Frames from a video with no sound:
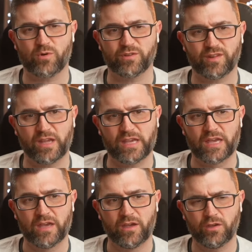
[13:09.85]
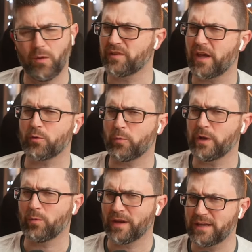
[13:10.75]
where it's like you almost got to
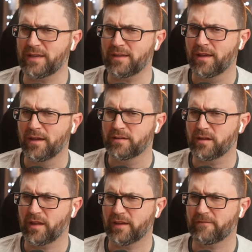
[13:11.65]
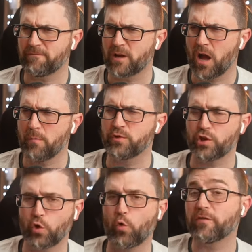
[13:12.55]
reread it to like come
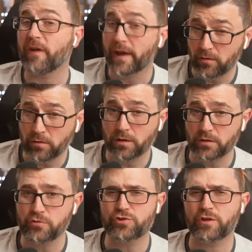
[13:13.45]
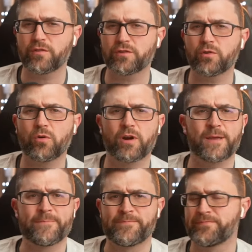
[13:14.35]
to your final conclusion of the story.